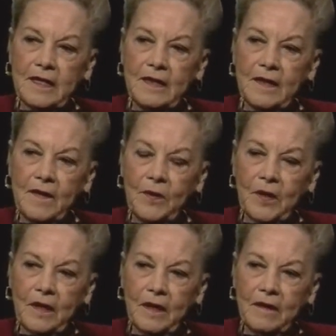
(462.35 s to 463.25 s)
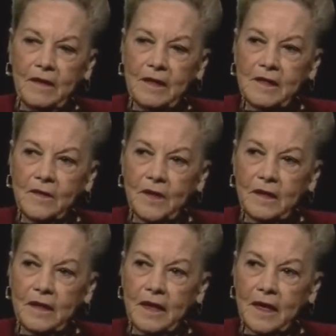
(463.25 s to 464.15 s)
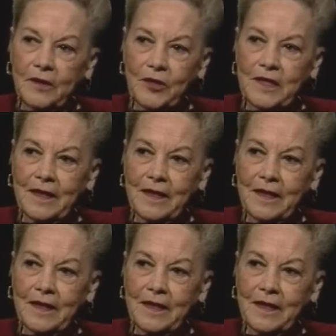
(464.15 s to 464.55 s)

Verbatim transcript: and then they would hire these civilian actress